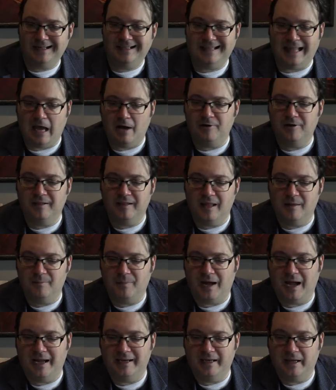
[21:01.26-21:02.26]
clouding them
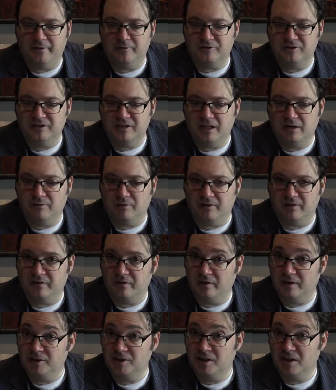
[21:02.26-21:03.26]
behind other secrets
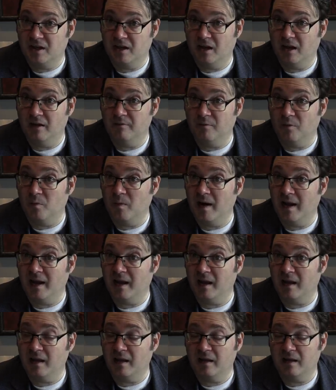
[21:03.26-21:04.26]
that she gave away.
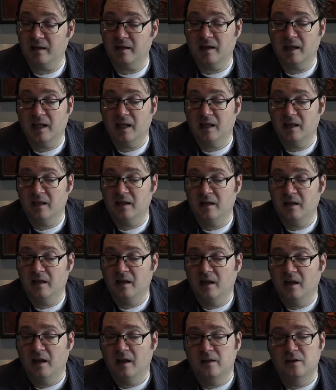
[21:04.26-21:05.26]

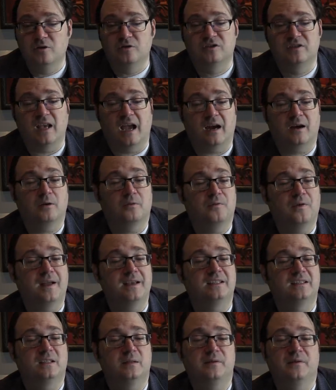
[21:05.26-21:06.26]
You
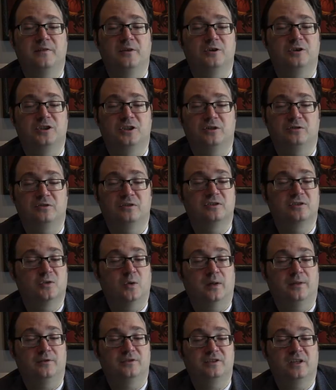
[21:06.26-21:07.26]
sacrificed some of your children
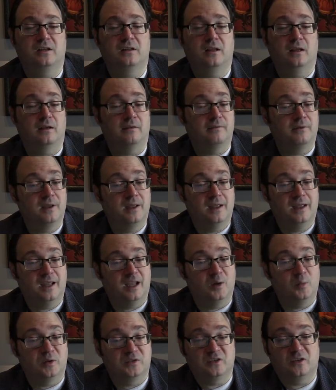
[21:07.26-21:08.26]
so others could live.
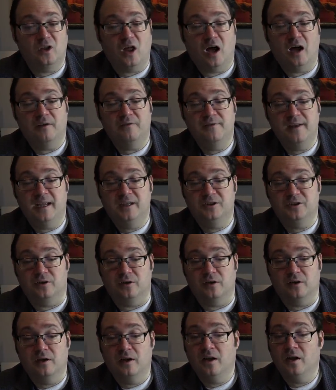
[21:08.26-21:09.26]
It was a law of
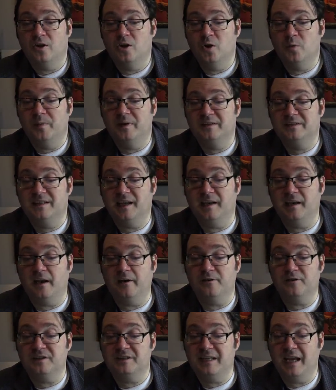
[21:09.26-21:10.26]
nature. Humans didn't
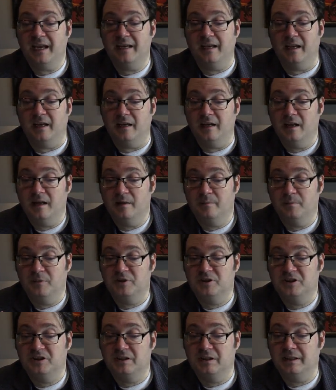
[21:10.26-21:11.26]
understand it, but
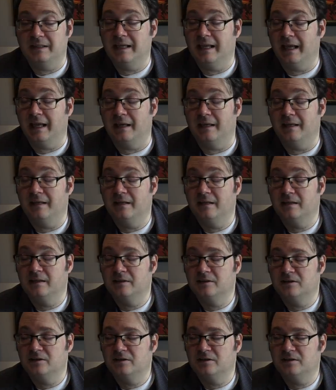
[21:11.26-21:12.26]
she did.
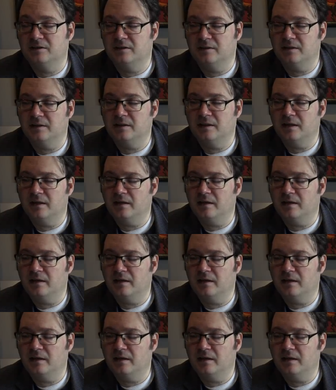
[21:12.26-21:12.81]
She.